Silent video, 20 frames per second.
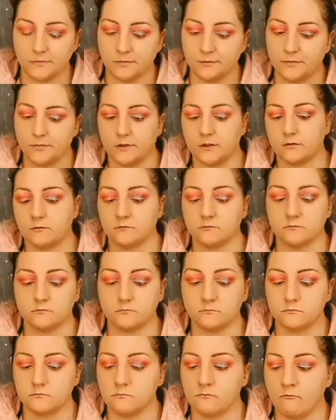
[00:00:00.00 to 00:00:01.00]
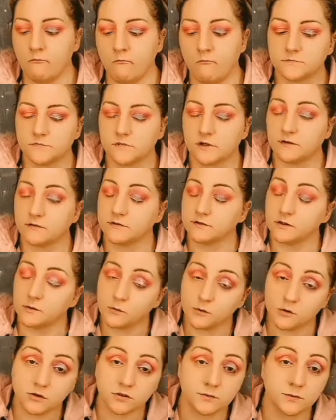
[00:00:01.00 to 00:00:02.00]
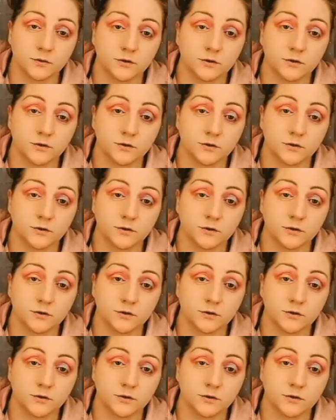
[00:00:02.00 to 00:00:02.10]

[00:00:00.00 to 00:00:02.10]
I mean, if someone's